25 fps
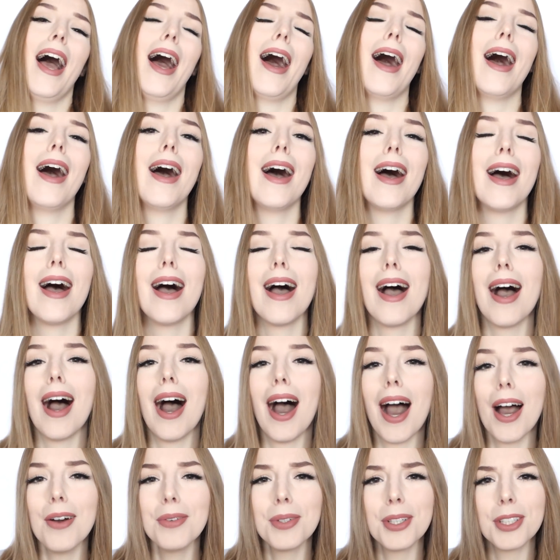
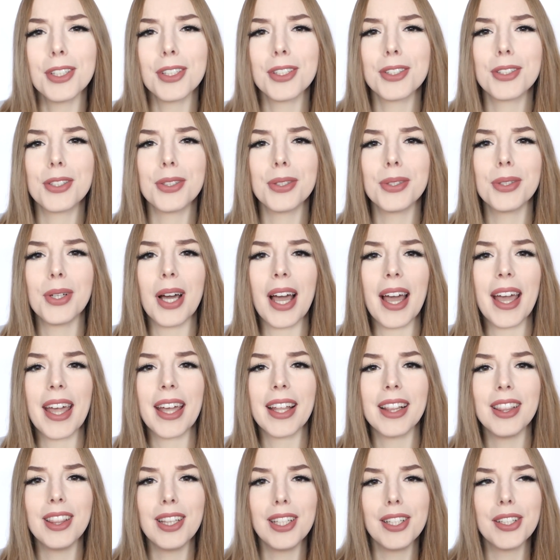I'm gonna do
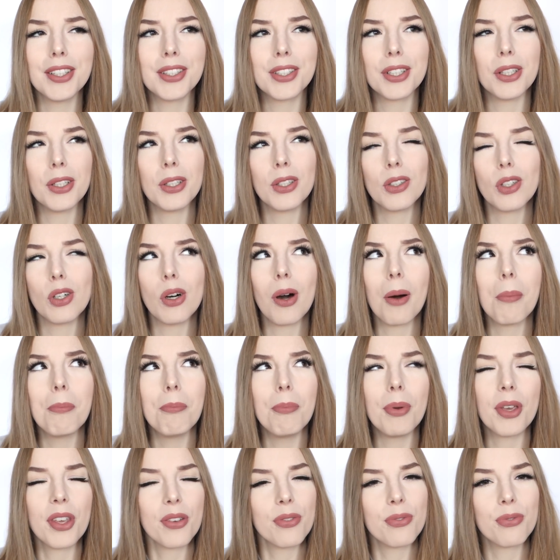a little
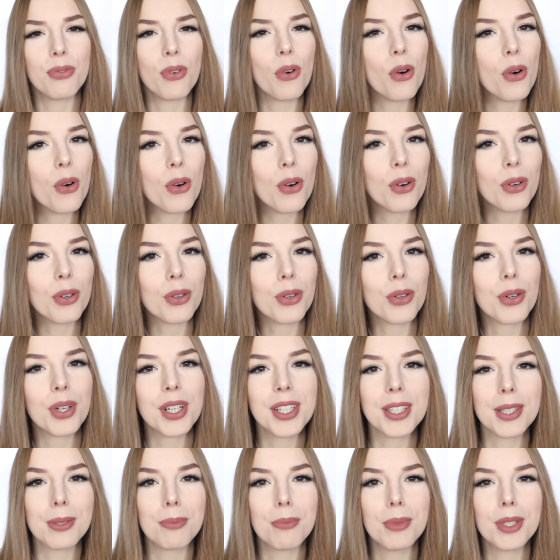before
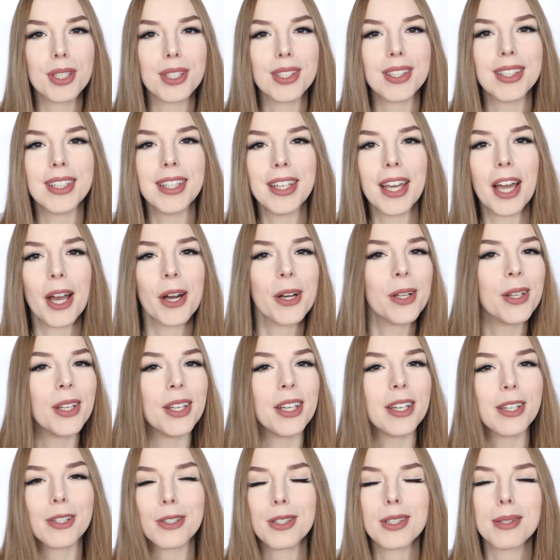Christmassy,
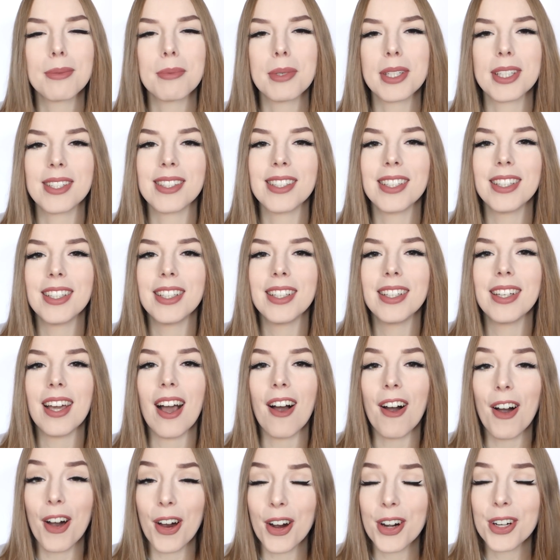early
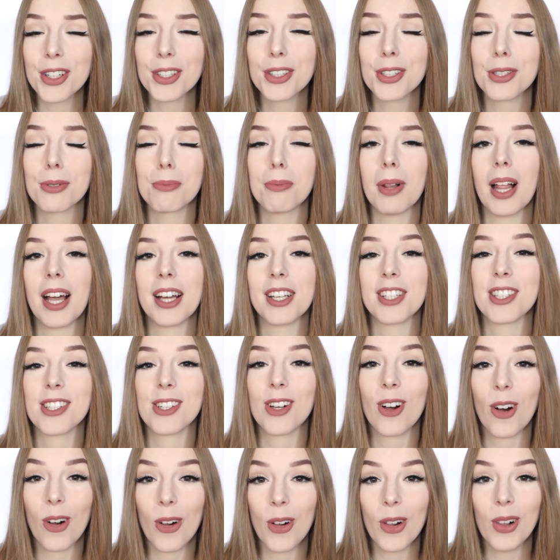Christmassy art supplies
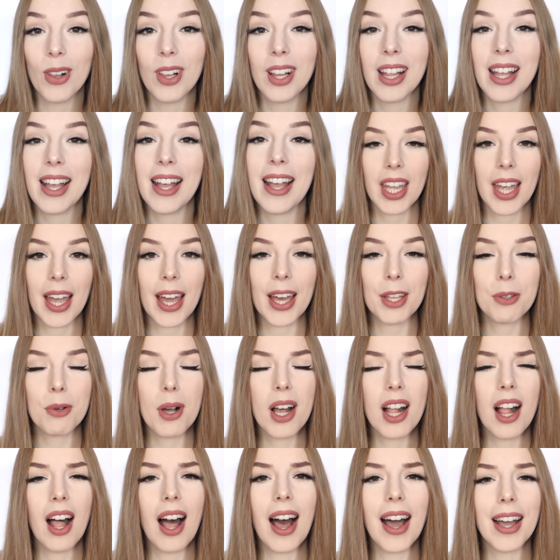haul. And
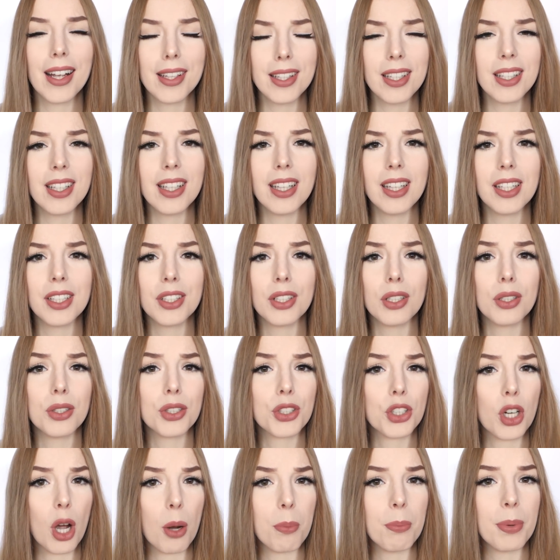well, I did a little
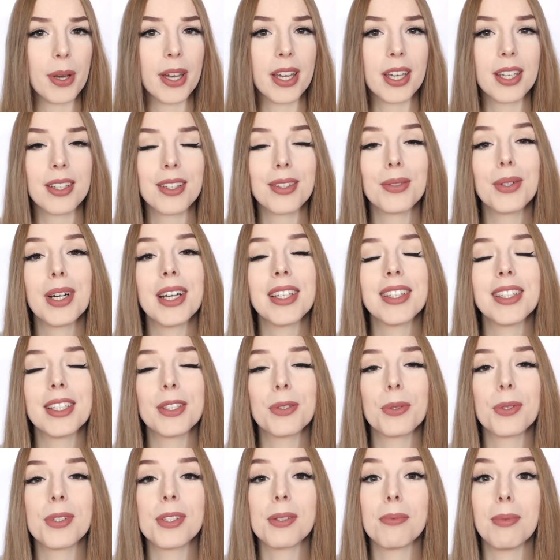shopping when it
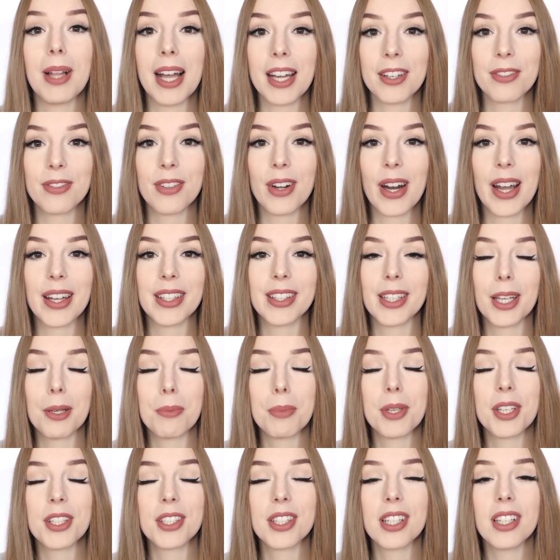was Black Friday
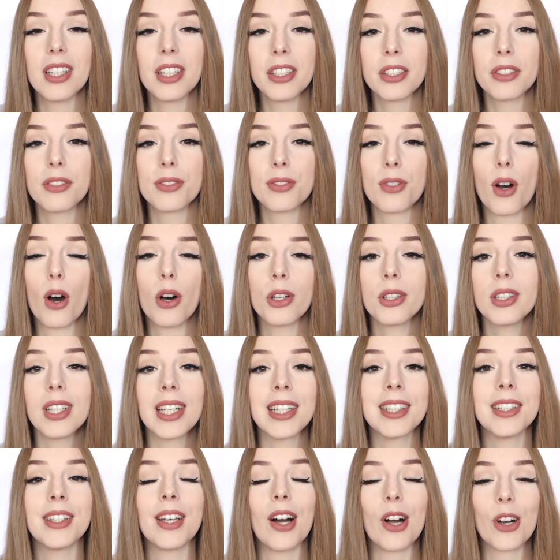because a lot of
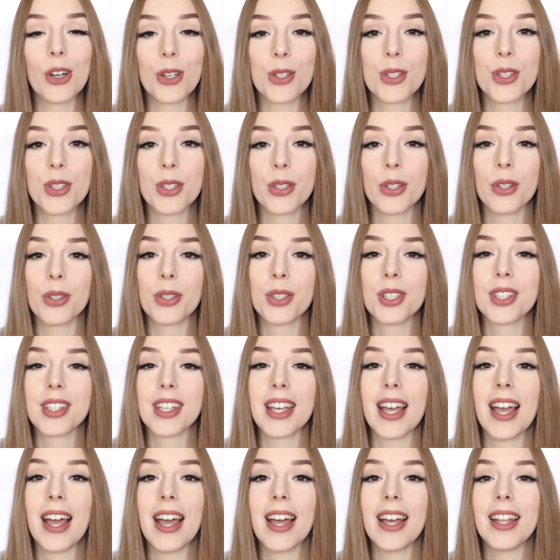online art stores
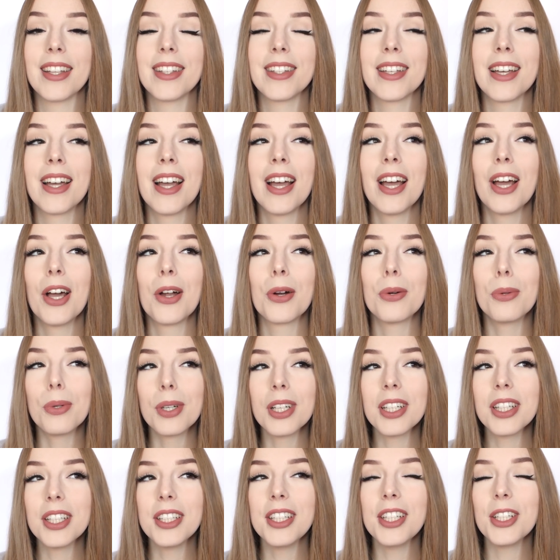had
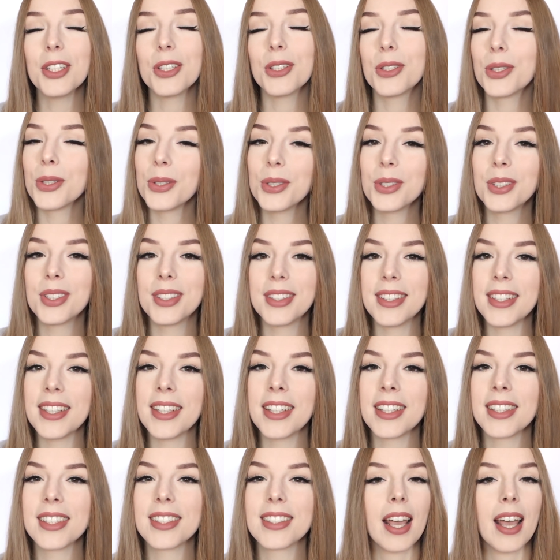really good
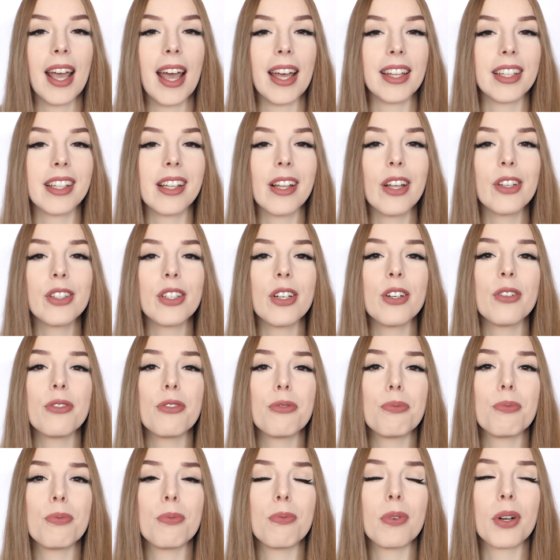deals and a lot of
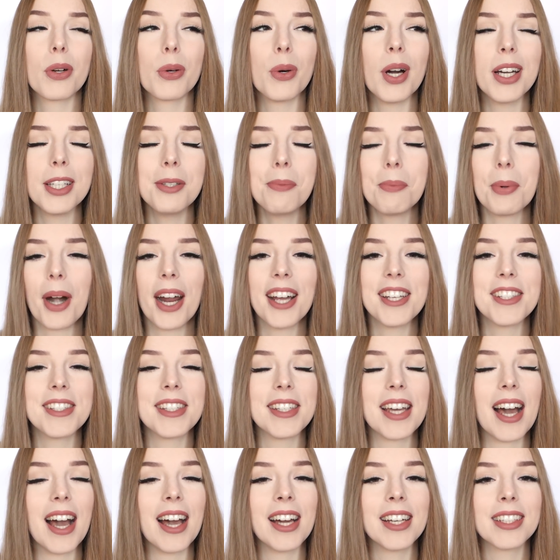quite
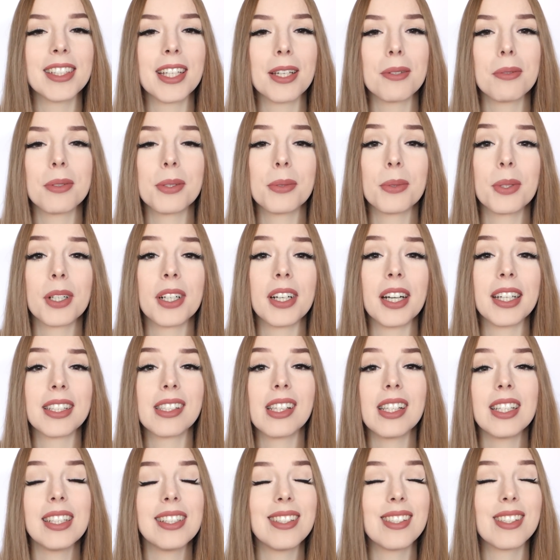pricey items were at
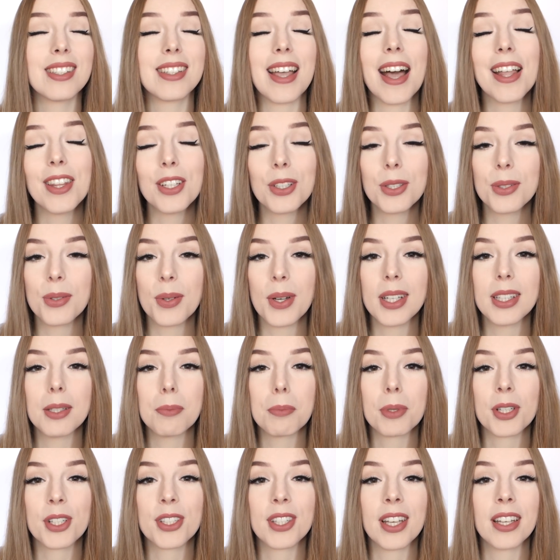least 10 or
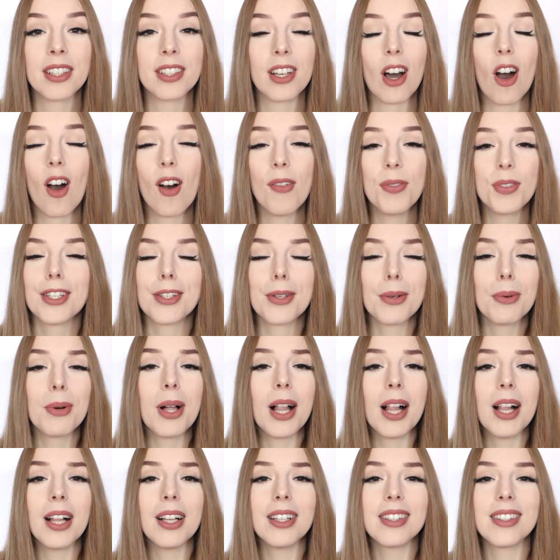20% off. So
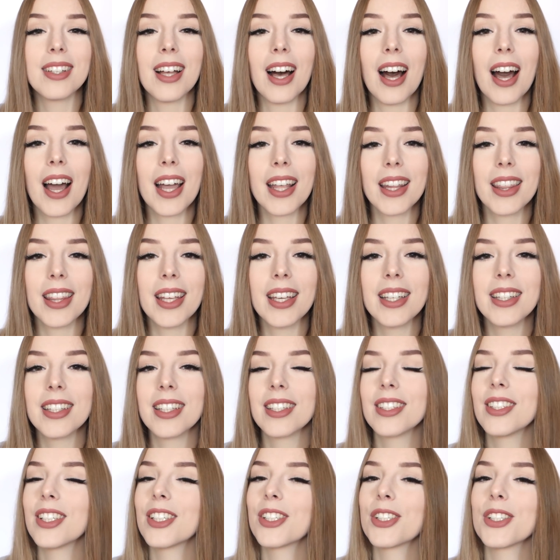well, I think
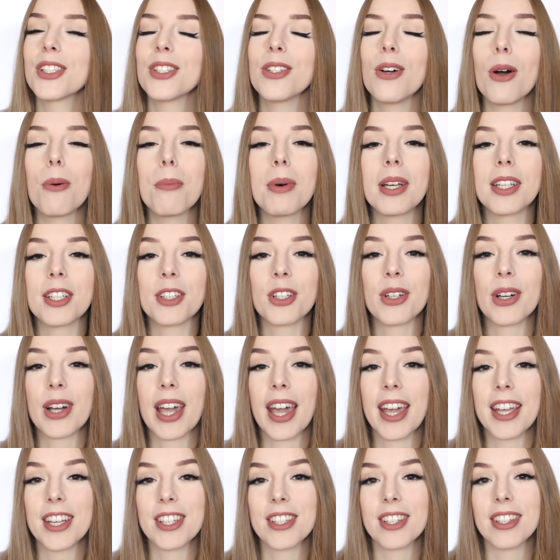that there is no better
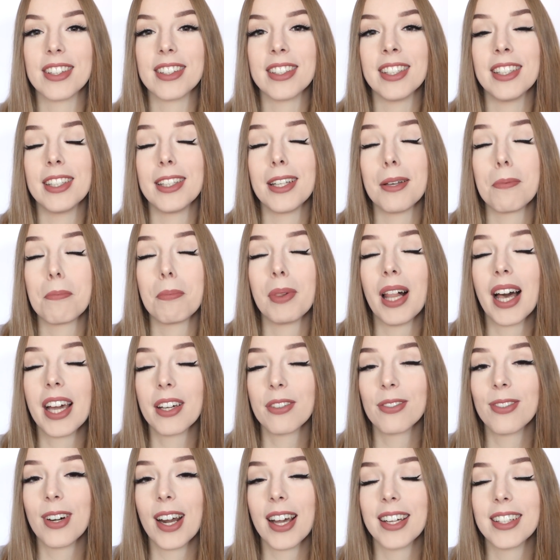occasion than a
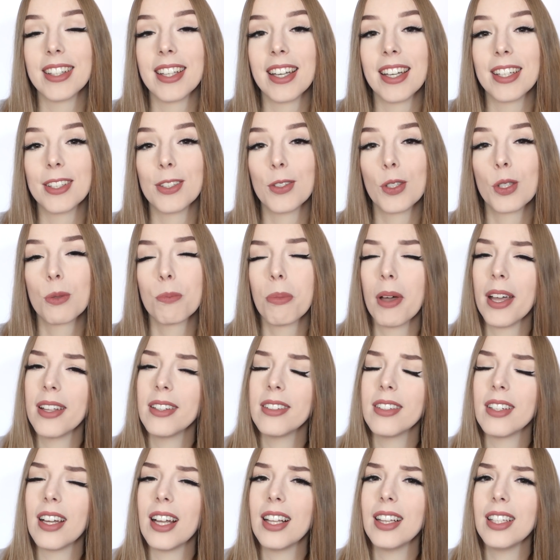Black Friday to
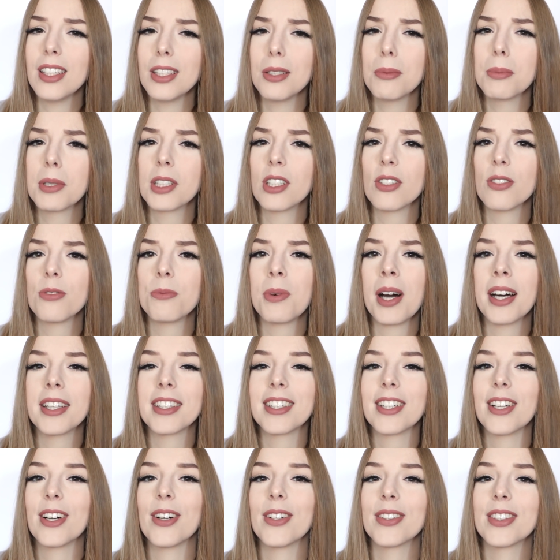spend a little bit of
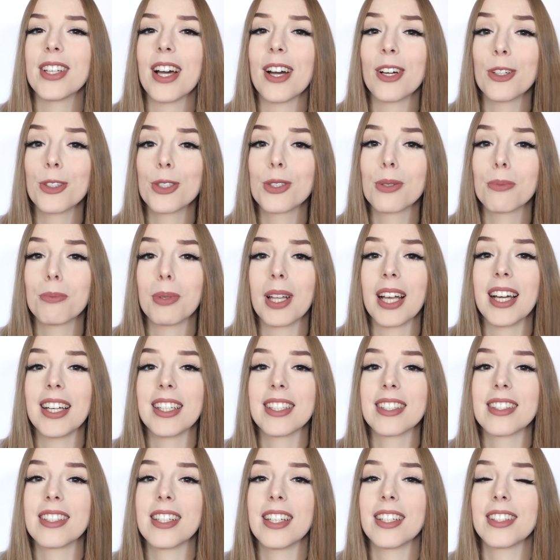money on the art
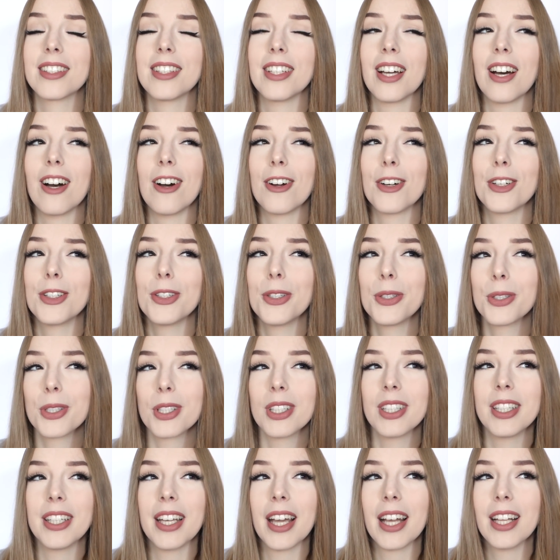supplies that are
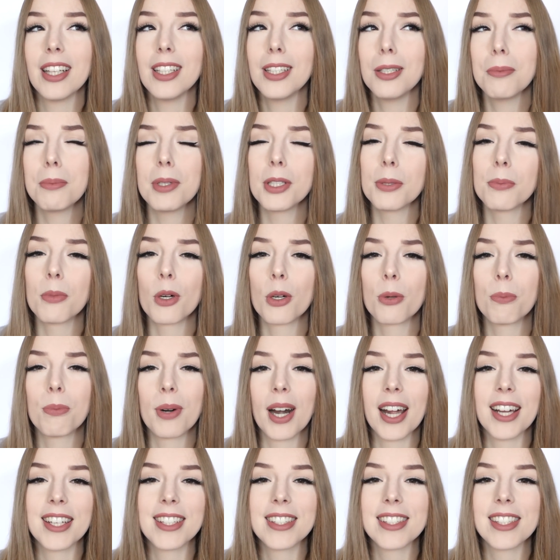usually a little bit more
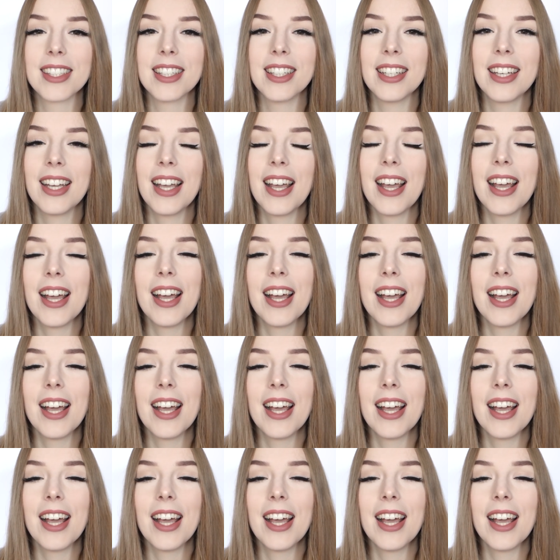pricey.